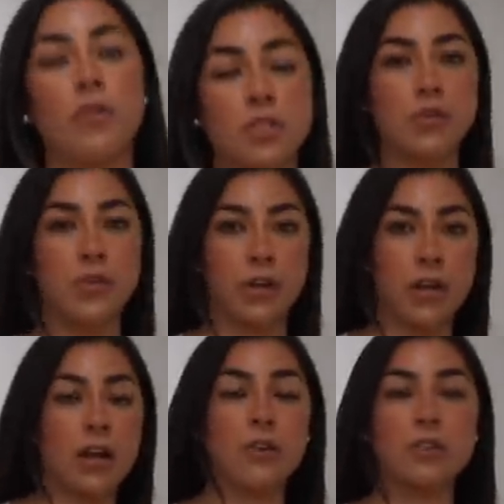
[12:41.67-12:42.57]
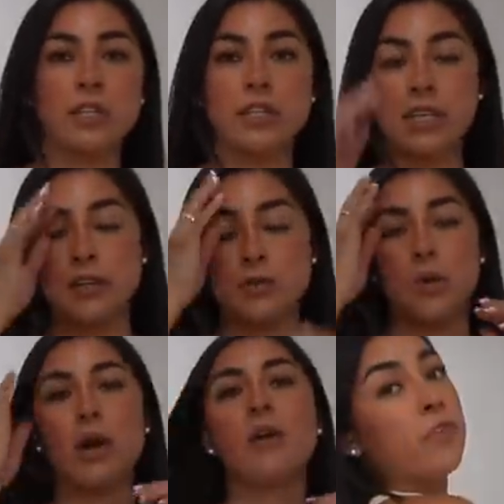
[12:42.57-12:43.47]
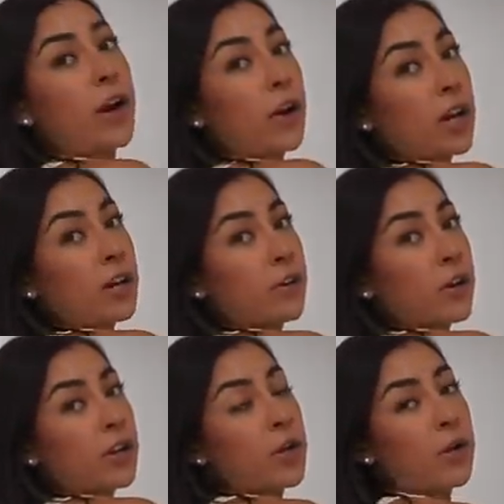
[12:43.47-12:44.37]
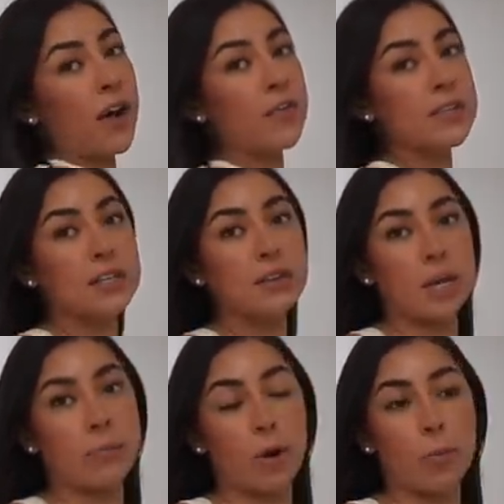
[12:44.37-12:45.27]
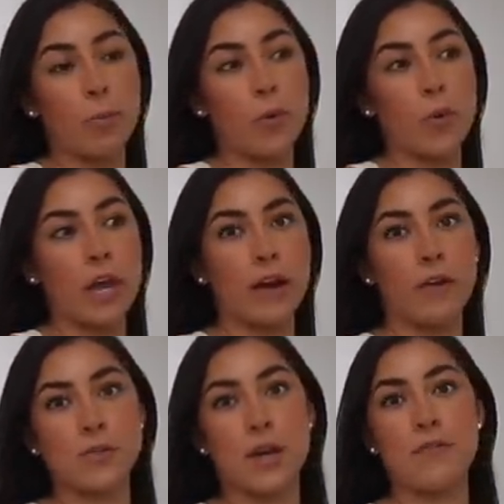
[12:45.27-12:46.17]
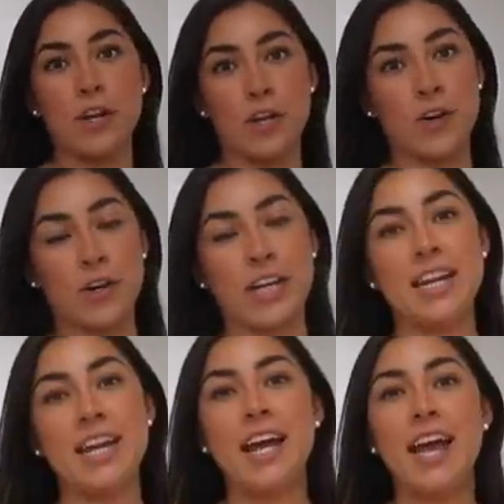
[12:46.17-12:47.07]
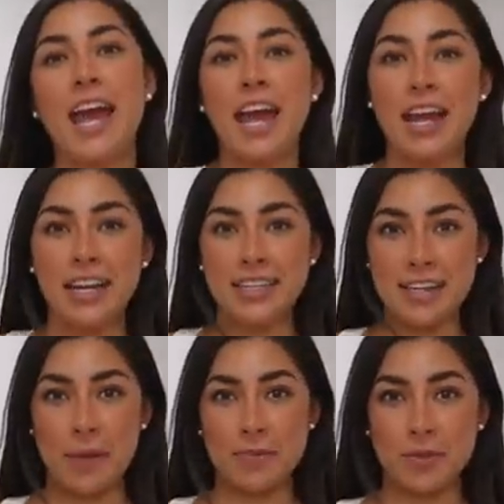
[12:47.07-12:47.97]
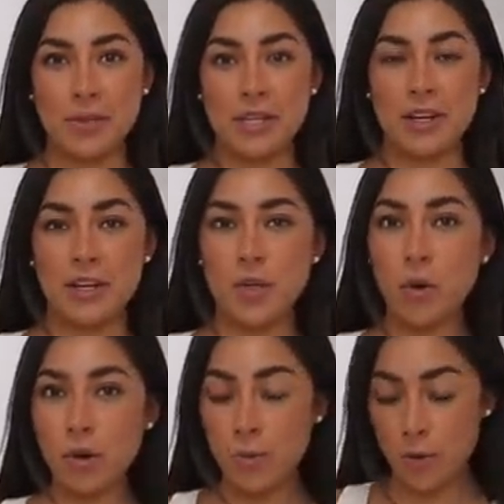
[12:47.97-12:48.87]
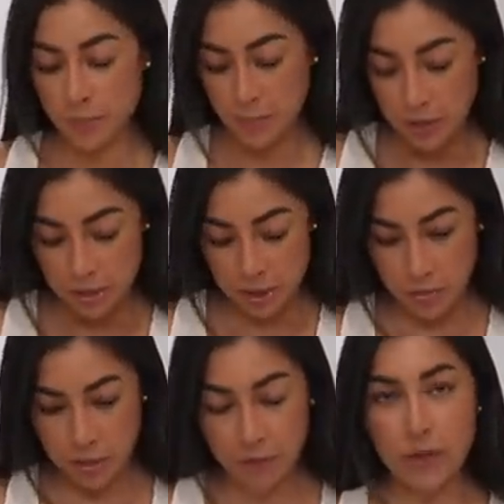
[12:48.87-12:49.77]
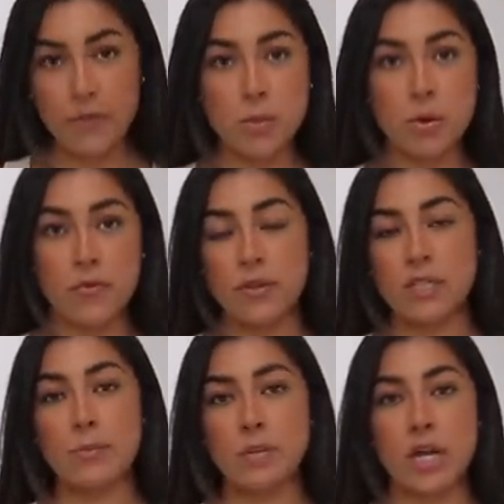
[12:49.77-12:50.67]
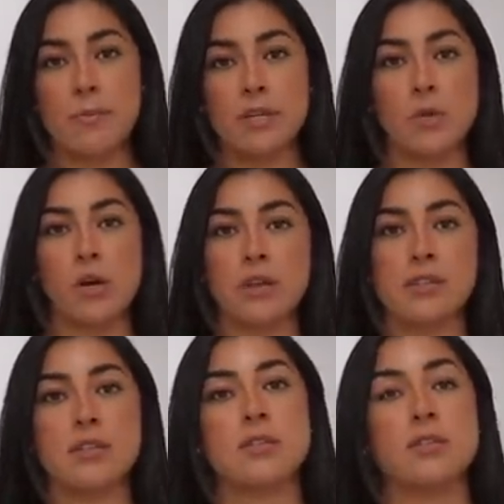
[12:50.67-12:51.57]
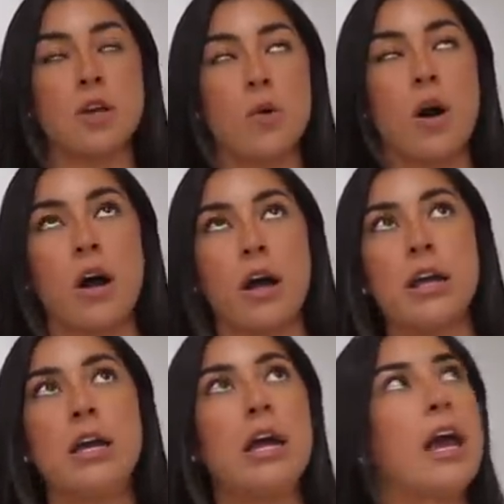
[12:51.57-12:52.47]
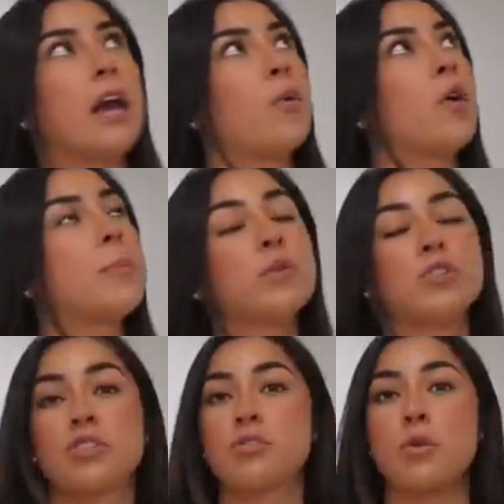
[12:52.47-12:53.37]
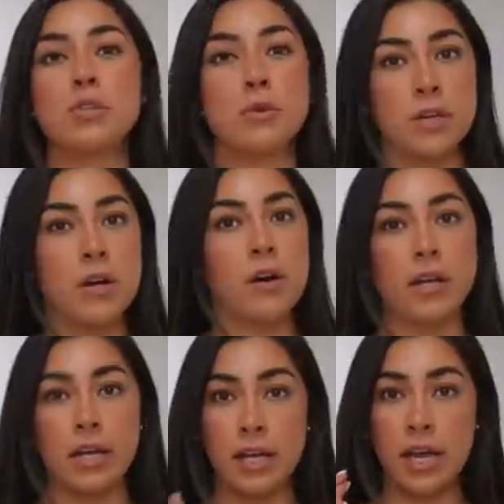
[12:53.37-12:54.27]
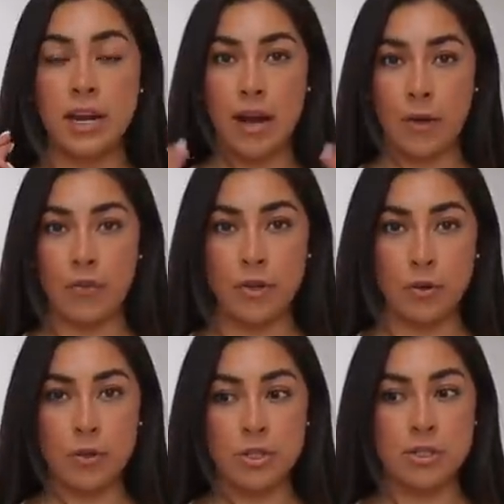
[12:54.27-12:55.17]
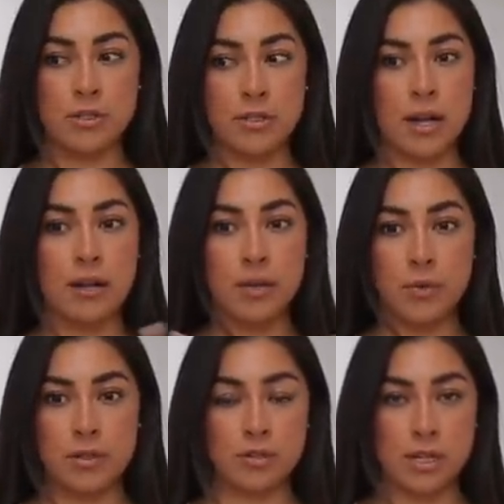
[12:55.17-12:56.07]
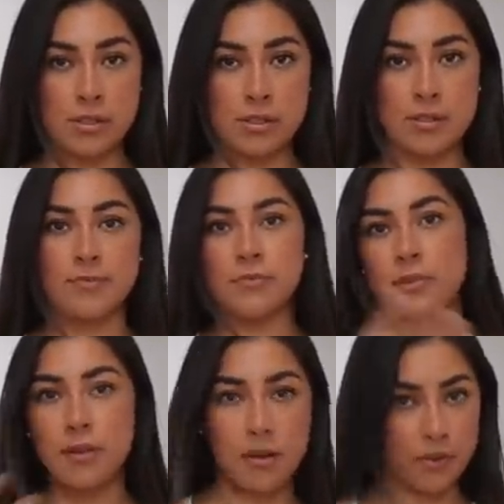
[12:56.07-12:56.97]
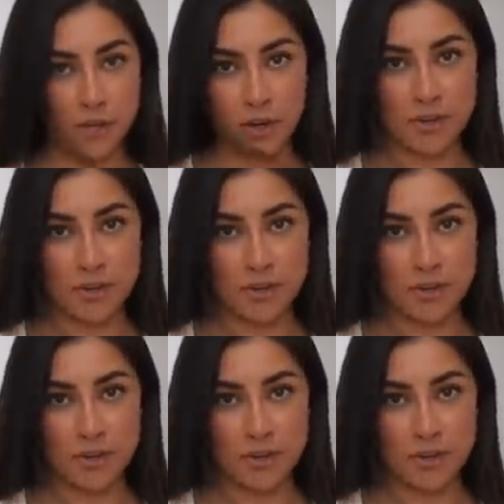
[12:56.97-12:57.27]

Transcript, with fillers: also different colors in this as well. Very, very cute. I have this in like purple and I also have have it in green and it's absolutely adorable. So definitely love this one for the summertime as well because it's so hot and I want to be able to just throw something on and get out the door, which is exactly what this dress is, on the go